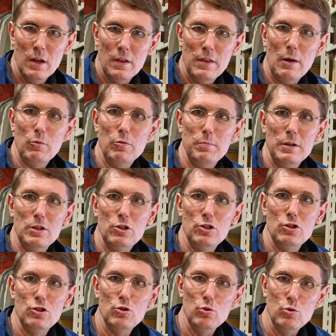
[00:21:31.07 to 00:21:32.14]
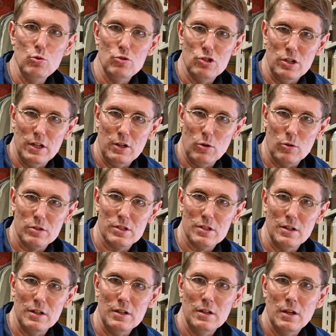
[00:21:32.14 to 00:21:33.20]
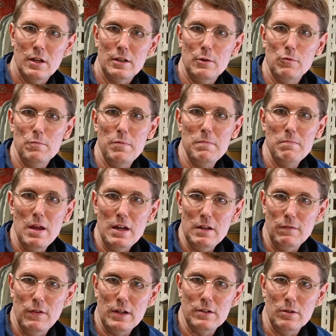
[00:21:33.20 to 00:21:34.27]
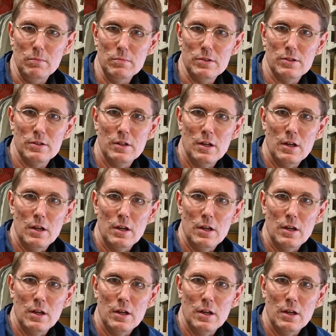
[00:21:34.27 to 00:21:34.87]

that would be hugely costly. There would be many victims.